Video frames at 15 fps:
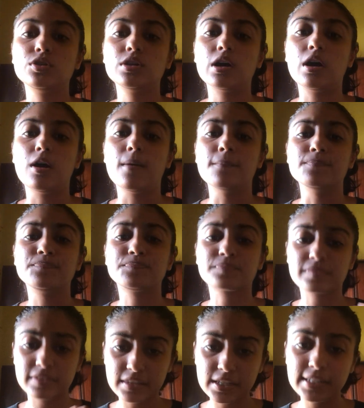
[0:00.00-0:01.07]

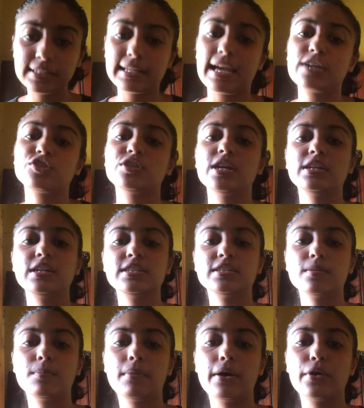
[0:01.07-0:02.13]
third clash then is
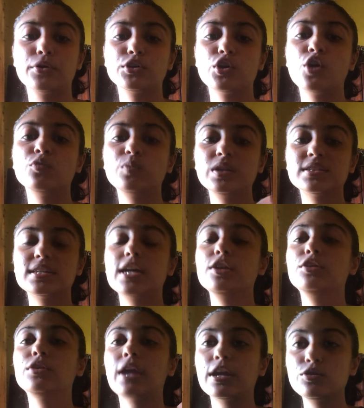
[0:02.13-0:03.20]
about on which
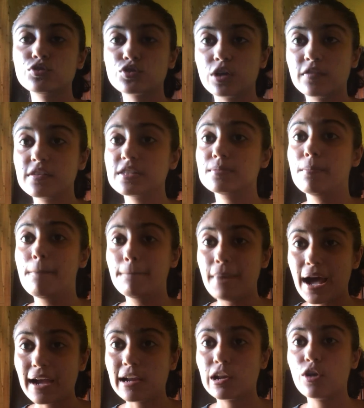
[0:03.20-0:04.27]
side can you solve this
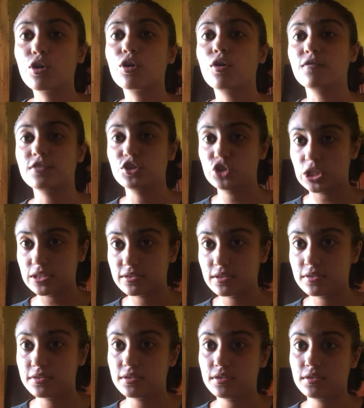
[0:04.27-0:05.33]
backlog of the
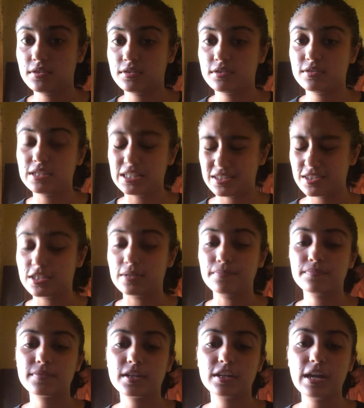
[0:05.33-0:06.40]
justice system,
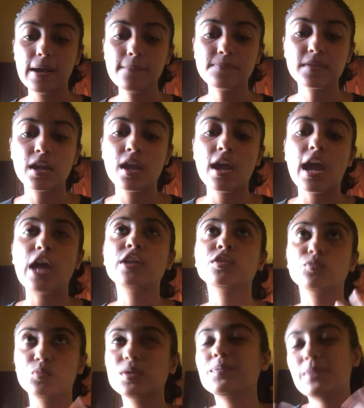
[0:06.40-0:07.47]
yeah?
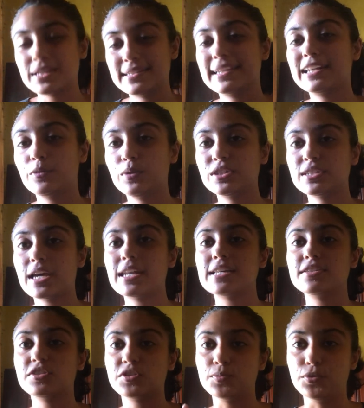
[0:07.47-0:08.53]
And basically which side has
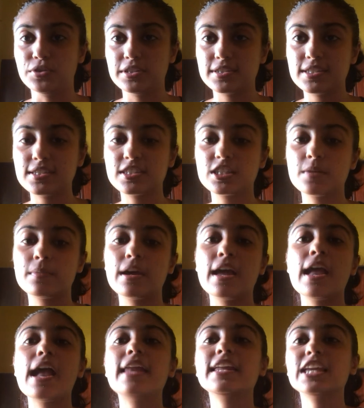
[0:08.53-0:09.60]
a smoother system,
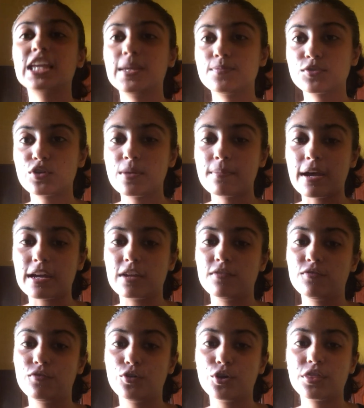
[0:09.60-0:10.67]
and it keeps going back
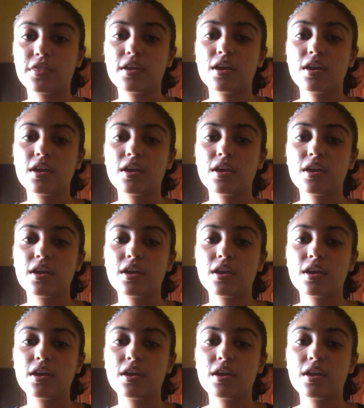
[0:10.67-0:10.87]
and forth,